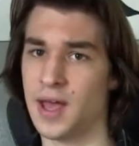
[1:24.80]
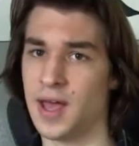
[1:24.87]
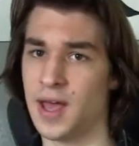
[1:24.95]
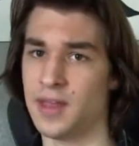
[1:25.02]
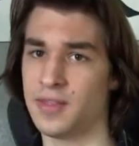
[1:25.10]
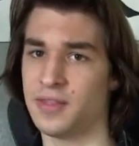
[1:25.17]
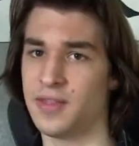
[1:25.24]

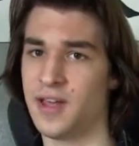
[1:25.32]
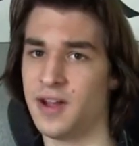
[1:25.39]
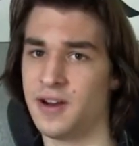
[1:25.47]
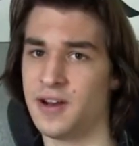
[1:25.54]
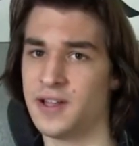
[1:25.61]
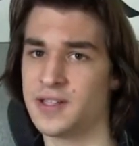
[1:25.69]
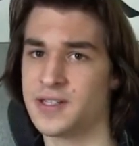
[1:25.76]
And
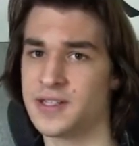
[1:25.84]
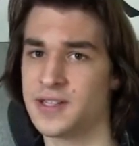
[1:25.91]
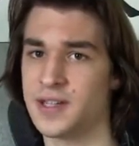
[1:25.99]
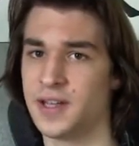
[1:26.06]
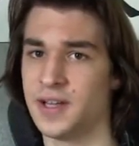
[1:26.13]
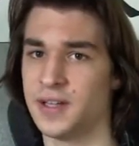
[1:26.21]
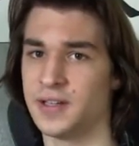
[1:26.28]
there
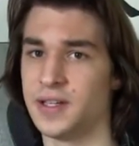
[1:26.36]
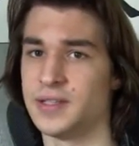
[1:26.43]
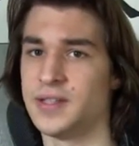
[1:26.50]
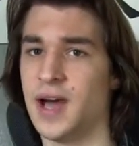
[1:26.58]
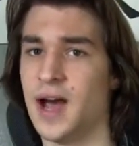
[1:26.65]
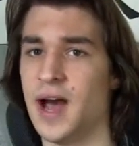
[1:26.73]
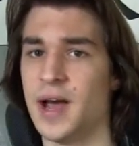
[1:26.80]
is the
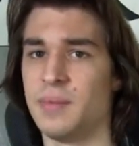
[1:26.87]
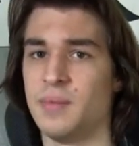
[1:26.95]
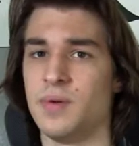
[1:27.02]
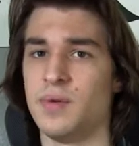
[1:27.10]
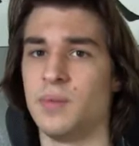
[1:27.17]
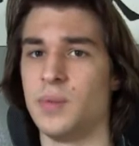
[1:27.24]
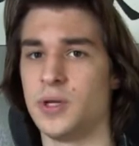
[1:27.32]

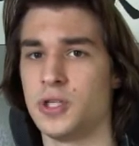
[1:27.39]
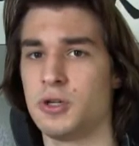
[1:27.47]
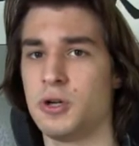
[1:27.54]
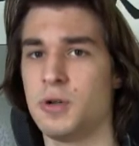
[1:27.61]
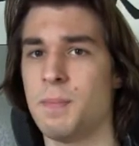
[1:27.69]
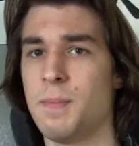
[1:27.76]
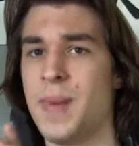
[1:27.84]
time
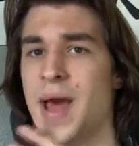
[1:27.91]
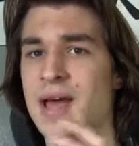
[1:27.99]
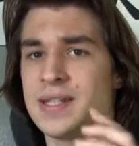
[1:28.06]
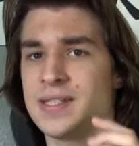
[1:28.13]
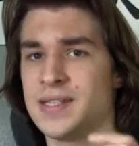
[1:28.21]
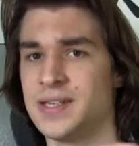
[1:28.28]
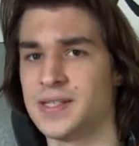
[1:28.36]
which
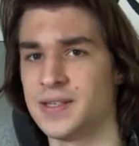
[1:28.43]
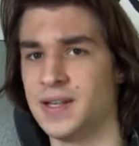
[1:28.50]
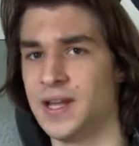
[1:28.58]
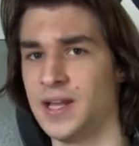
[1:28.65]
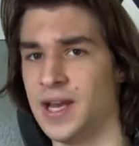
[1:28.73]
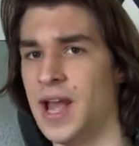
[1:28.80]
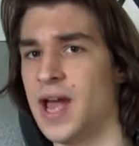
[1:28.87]
passes,
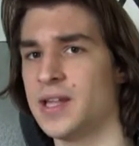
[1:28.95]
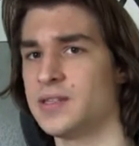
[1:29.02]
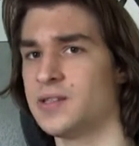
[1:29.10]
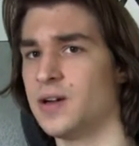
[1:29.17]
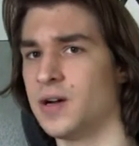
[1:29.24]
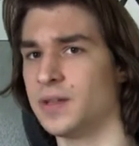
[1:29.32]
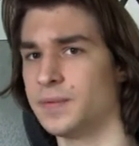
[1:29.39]
it adds
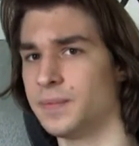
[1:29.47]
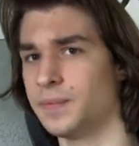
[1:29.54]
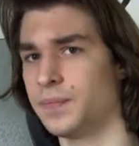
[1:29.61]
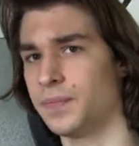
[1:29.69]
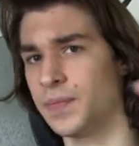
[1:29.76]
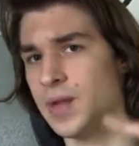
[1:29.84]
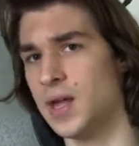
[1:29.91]
on.
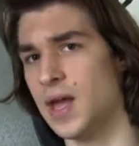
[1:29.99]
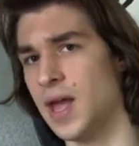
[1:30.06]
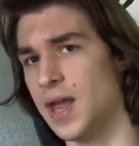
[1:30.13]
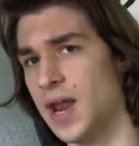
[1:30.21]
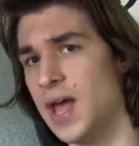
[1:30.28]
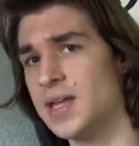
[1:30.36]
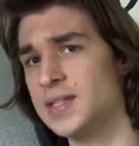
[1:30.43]

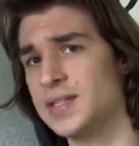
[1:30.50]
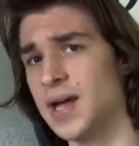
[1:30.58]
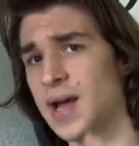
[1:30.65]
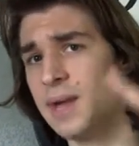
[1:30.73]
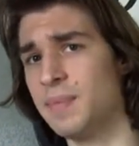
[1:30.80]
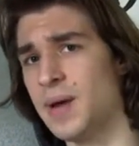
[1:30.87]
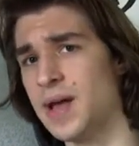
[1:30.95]
And as
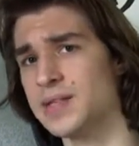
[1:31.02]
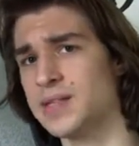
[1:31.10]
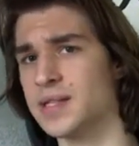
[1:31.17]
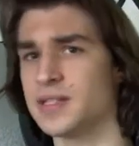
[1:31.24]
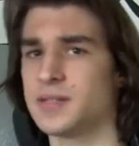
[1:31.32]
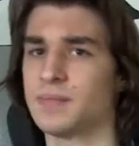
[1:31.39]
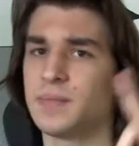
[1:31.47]
time
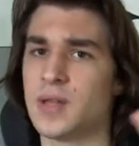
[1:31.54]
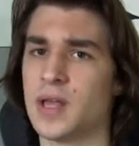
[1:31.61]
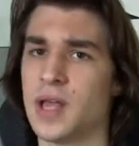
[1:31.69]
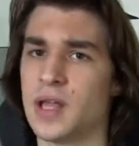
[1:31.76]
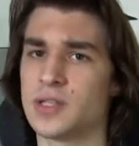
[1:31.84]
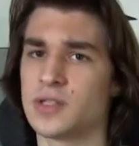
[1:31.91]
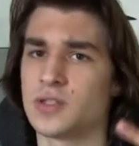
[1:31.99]
passes,
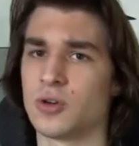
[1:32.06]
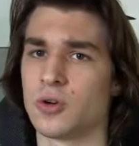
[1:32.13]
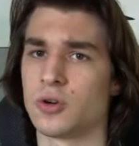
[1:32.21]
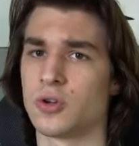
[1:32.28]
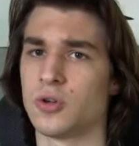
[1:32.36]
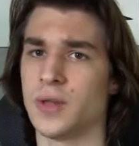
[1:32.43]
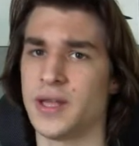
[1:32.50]
it
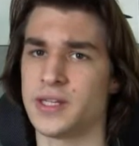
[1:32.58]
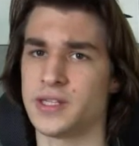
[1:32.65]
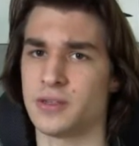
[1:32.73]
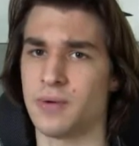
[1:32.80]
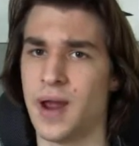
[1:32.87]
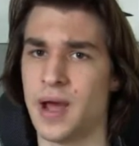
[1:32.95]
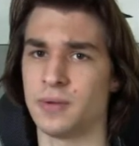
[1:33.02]
circulates
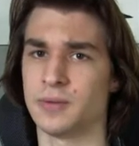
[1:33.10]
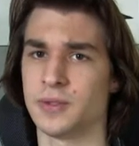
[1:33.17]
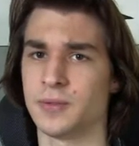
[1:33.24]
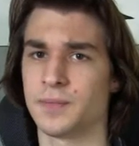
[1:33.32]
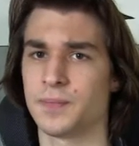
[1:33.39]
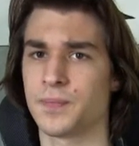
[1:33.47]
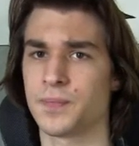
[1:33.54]
around.
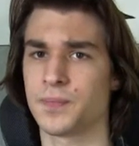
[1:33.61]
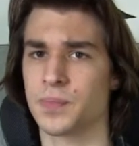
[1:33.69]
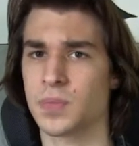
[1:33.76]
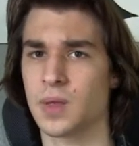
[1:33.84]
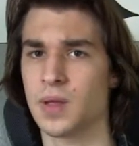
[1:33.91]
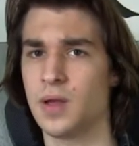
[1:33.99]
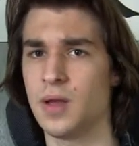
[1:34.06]

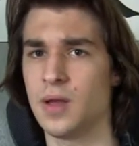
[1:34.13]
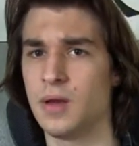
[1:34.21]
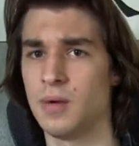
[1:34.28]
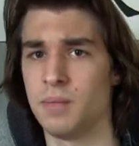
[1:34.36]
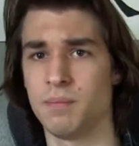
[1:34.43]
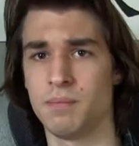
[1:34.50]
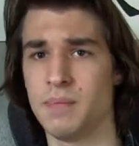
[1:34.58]

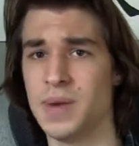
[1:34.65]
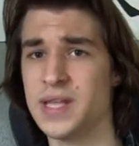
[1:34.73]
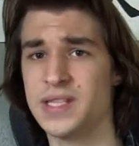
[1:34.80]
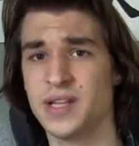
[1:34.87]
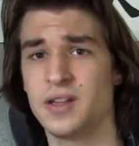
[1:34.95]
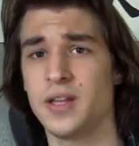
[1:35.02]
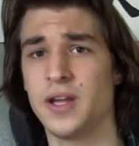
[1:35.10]

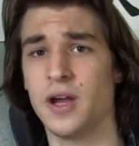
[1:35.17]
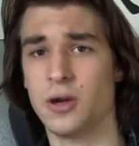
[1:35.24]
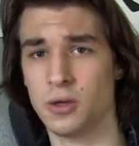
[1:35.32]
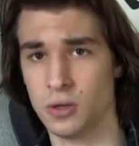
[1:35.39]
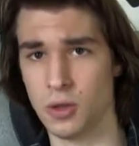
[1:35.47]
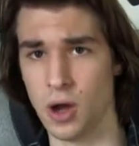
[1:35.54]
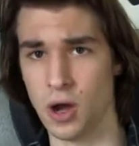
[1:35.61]
Basically a
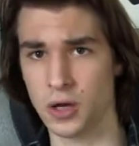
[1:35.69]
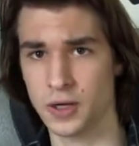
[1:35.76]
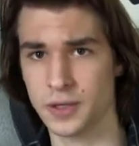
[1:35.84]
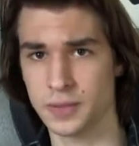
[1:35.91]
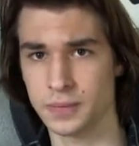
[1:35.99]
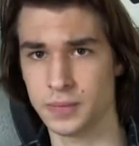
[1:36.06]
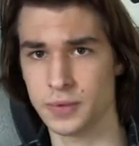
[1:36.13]

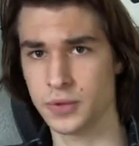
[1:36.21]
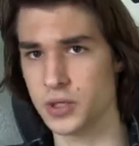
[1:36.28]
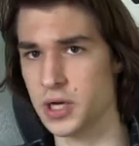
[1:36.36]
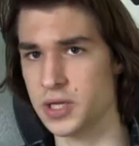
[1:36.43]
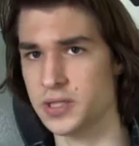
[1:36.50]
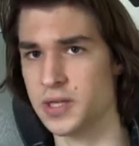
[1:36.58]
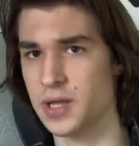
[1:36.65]
clock,
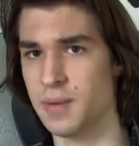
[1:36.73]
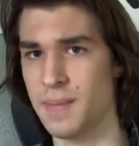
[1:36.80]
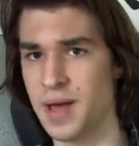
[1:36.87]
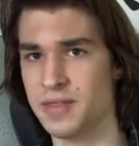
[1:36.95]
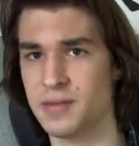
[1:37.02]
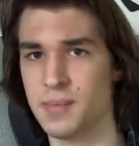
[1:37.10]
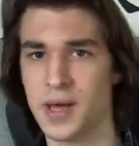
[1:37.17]
just a
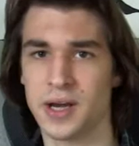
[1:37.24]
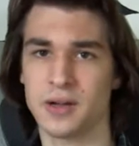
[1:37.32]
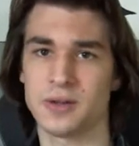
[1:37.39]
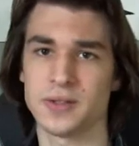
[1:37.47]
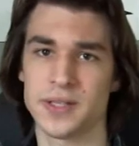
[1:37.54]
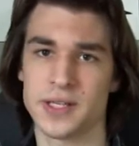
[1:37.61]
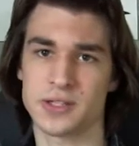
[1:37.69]

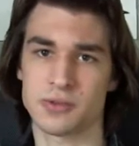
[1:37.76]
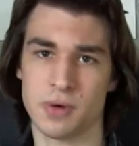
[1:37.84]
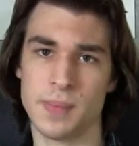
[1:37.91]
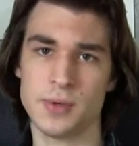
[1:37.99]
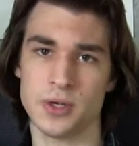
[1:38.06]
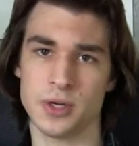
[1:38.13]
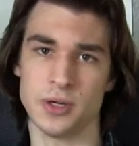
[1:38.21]
mathematical
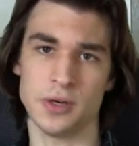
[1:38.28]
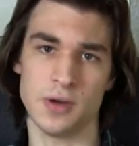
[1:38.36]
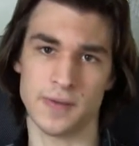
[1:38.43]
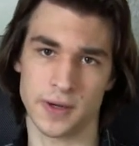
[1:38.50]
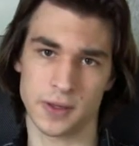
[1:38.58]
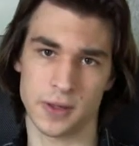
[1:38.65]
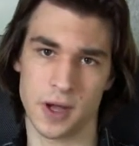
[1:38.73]
description
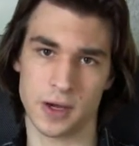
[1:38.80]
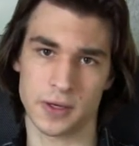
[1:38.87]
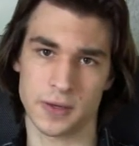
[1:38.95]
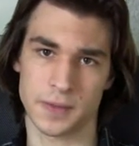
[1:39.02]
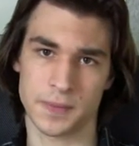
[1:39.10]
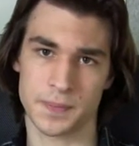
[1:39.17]
of a clock.